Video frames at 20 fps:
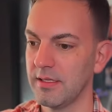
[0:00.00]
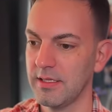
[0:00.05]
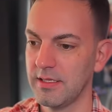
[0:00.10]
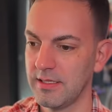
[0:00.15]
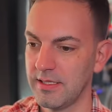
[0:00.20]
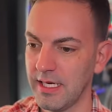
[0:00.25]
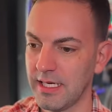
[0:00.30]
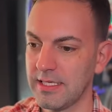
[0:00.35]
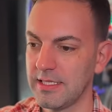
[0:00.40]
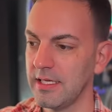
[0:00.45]

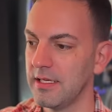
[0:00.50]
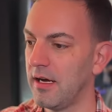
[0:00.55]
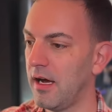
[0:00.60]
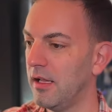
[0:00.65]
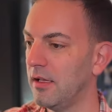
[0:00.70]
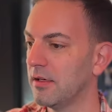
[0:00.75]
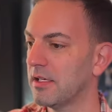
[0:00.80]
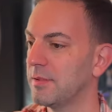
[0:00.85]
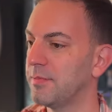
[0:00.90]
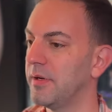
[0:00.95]

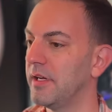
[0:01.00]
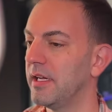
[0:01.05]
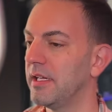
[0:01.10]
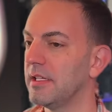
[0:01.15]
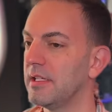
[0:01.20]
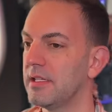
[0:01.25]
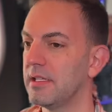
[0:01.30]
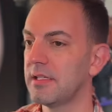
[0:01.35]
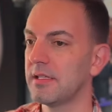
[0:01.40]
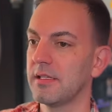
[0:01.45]
$60
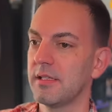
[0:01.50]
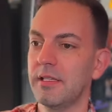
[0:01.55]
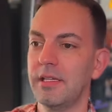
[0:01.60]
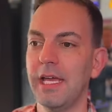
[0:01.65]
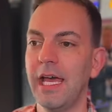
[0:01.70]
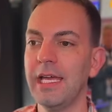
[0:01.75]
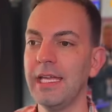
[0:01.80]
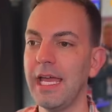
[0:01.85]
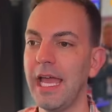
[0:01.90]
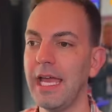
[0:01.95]
spins,
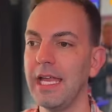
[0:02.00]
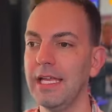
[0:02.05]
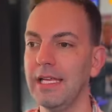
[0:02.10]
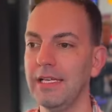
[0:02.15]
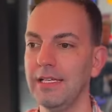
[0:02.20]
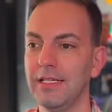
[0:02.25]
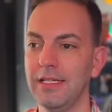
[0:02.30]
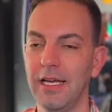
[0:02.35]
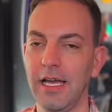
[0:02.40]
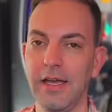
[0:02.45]
then 80,
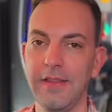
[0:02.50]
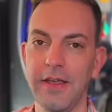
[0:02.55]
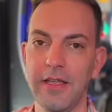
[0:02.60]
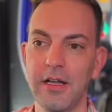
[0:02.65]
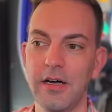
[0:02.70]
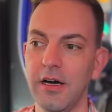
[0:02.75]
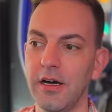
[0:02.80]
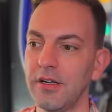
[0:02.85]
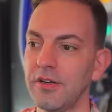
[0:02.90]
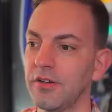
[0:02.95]
and then
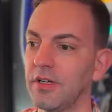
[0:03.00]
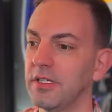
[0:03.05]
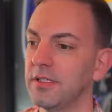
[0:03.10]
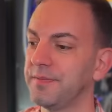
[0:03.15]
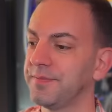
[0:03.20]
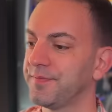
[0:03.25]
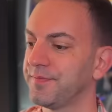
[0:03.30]
100.